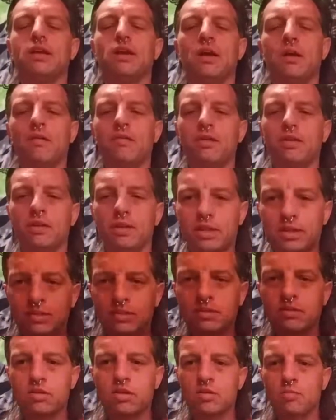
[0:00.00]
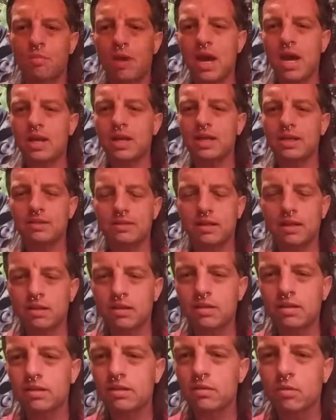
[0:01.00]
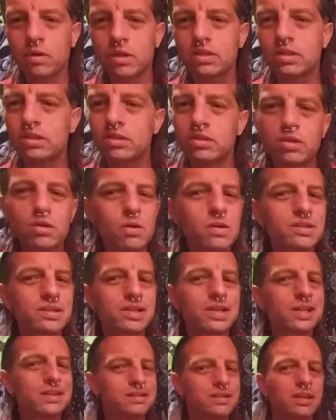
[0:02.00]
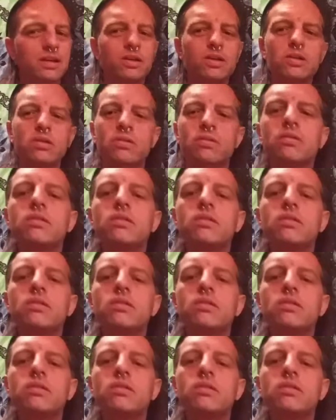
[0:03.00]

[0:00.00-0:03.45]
however you listen to your body, tell it what to do, it's going to tell you,